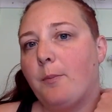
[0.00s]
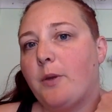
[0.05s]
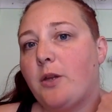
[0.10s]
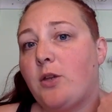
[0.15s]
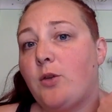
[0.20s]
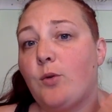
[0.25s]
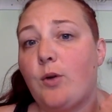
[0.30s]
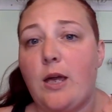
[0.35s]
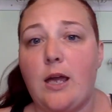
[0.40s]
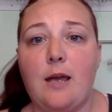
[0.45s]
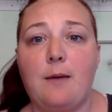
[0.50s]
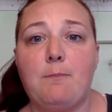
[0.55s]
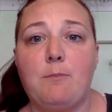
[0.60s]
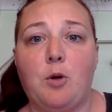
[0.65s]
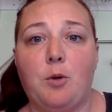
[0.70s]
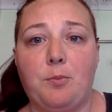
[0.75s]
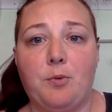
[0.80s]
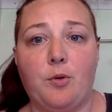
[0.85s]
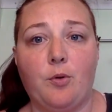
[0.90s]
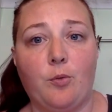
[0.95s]
You can
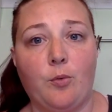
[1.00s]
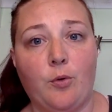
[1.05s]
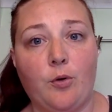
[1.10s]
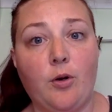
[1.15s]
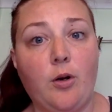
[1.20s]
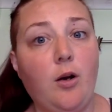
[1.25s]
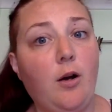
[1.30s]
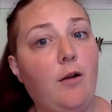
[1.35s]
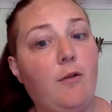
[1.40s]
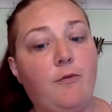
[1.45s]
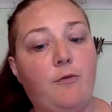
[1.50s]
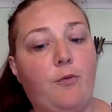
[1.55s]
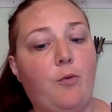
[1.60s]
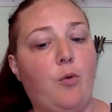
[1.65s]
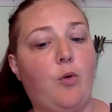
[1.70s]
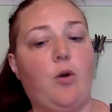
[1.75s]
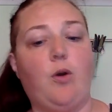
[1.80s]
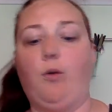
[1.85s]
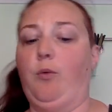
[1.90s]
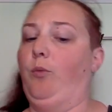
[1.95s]
mobile order
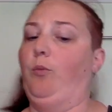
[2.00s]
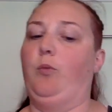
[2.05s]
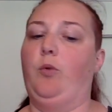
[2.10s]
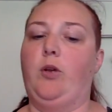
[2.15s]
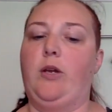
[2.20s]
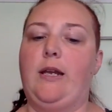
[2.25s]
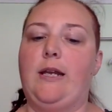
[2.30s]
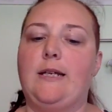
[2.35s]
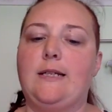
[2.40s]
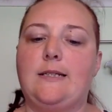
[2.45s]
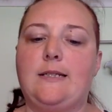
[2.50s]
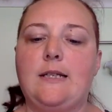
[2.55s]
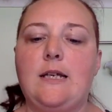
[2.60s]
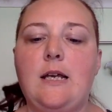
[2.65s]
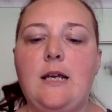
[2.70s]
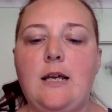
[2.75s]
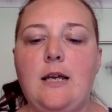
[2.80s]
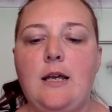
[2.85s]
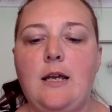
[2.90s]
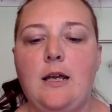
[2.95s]
for Woody's
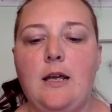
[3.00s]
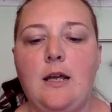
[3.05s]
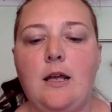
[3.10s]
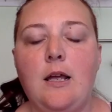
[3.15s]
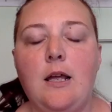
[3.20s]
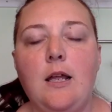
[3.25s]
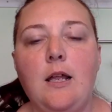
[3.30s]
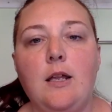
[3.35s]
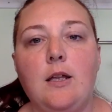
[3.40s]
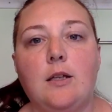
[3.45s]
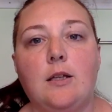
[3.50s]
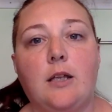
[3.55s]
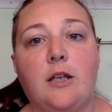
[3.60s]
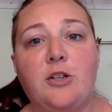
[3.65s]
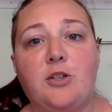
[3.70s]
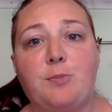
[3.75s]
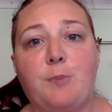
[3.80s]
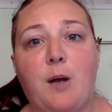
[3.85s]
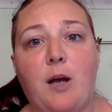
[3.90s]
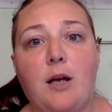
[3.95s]

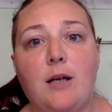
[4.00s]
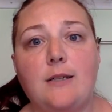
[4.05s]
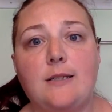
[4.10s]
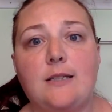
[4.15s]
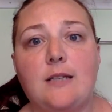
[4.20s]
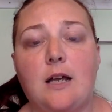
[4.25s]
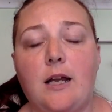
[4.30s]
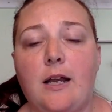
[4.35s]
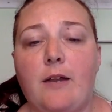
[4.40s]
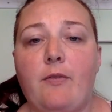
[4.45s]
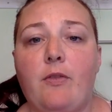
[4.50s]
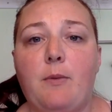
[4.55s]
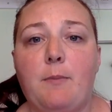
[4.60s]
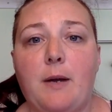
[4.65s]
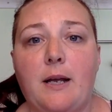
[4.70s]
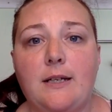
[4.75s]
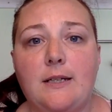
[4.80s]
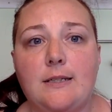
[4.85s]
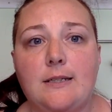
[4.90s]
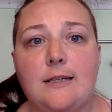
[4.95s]
Lunchbox in the
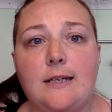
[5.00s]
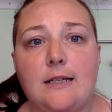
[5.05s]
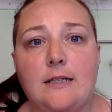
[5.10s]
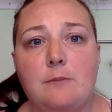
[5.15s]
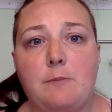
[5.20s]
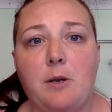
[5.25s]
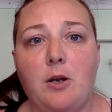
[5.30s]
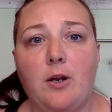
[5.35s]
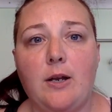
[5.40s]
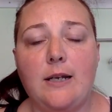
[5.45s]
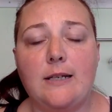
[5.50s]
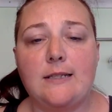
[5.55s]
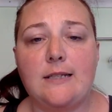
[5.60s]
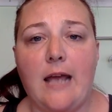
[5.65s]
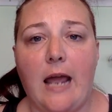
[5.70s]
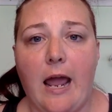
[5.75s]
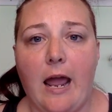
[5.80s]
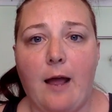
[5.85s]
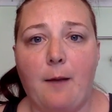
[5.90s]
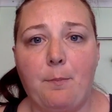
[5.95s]
My Disney
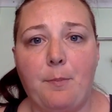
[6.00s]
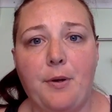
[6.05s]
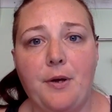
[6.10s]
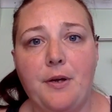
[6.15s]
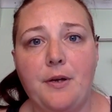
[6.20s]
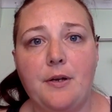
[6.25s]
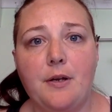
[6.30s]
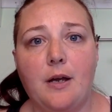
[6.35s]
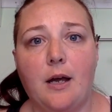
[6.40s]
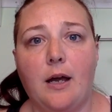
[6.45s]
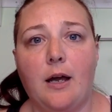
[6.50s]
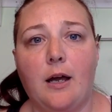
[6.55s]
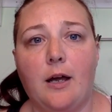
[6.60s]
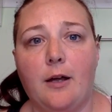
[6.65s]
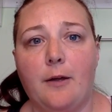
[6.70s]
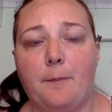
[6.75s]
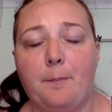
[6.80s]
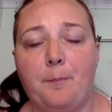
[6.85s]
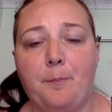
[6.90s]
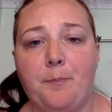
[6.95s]
Experience app.
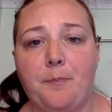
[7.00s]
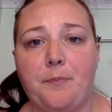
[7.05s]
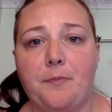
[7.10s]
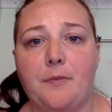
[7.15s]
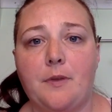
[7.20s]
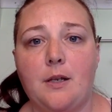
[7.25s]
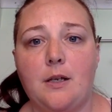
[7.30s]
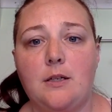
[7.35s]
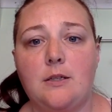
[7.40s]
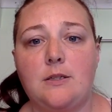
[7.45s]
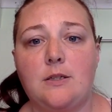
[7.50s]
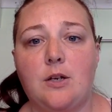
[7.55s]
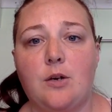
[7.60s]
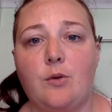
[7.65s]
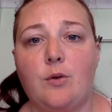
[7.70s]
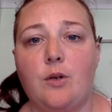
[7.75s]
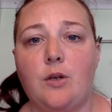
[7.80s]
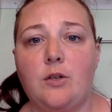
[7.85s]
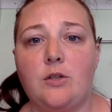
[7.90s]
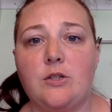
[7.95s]

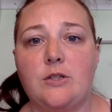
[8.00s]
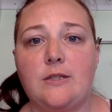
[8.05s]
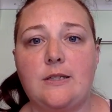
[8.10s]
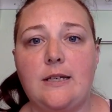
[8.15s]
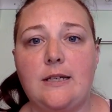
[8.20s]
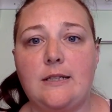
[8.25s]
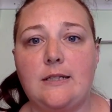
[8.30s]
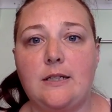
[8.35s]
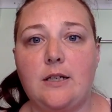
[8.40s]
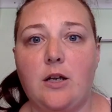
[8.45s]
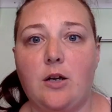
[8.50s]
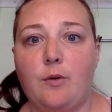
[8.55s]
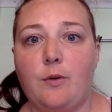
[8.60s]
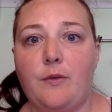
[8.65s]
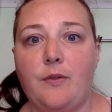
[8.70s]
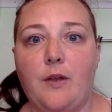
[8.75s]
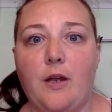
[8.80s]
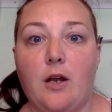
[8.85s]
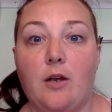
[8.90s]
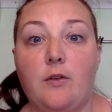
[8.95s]
So you just need to go
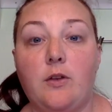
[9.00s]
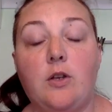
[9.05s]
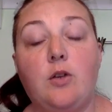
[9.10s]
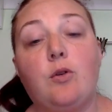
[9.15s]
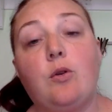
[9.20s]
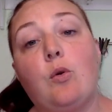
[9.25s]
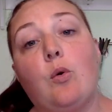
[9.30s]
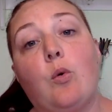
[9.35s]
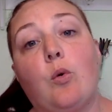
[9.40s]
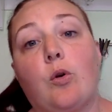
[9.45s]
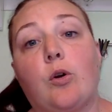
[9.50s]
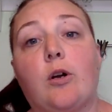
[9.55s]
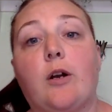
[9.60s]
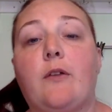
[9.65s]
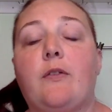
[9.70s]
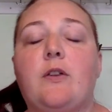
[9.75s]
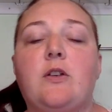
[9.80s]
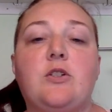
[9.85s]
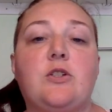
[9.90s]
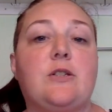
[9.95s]
in there and then you can order
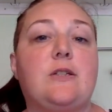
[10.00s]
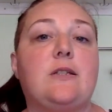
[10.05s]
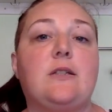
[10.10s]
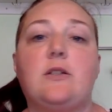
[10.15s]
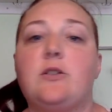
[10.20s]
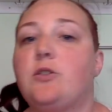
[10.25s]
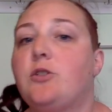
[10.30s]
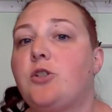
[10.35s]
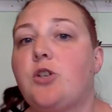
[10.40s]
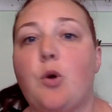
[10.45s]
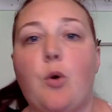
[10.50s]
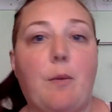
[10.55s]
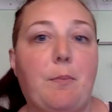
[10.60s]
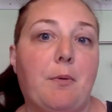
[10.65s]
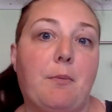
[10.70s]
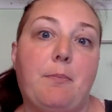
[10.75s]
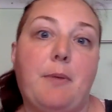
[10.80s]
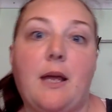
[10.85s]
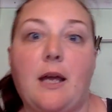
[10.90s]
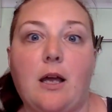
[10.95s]
and then just show
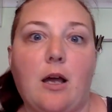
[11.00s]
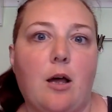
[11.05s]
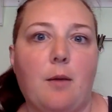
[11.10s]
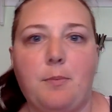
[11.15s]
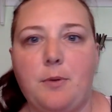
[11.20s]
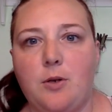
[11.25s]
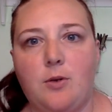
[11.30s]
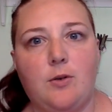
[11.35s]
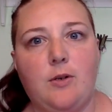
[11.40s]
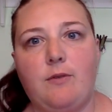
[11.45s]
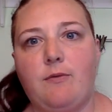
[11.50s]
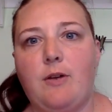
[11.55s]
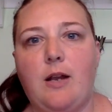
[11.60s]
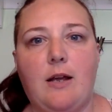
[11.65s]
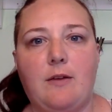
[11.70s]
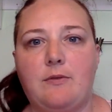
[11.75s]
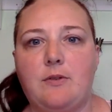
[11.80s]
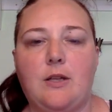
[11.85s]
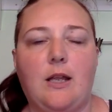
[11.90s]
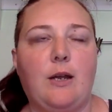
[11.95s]
up and pick up. You don't even
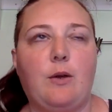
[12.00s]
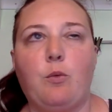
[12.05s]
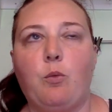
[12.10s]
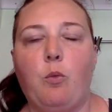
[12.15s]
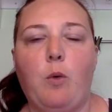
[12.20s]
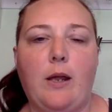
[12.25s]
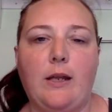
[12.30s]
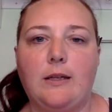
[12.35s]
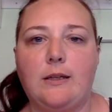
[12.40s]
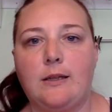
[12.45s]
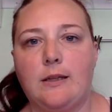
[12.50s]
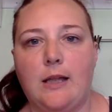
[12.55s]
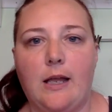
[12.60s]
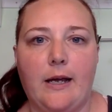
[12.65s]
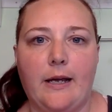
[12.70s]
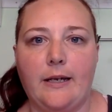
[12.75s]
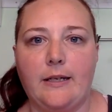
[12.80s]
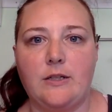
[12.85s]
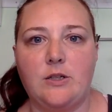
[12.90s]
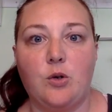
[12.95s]
have to like wait in
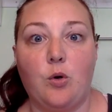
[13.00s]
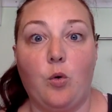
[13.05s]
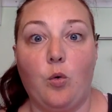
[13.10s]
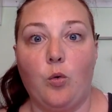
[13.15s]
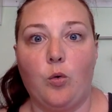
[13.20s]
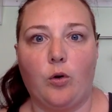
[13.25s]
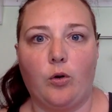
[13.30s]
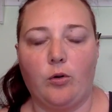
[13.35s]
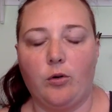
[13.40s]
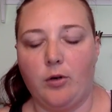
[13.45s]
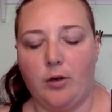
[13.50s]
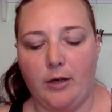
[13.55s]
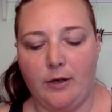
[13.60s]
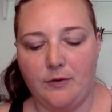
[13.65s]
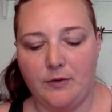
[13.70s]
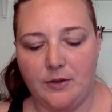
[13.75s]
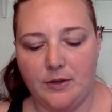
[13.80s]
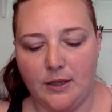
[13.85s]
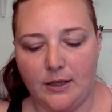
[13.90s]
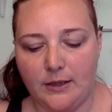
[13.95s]
line to order or
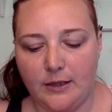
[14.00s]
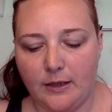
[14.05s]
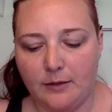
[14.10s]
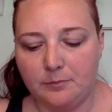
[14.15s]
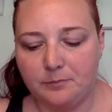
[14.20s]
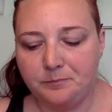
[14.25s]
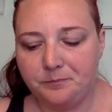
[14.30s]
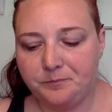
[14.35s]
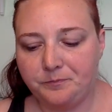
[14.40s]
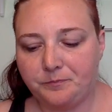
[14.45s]
anything like that.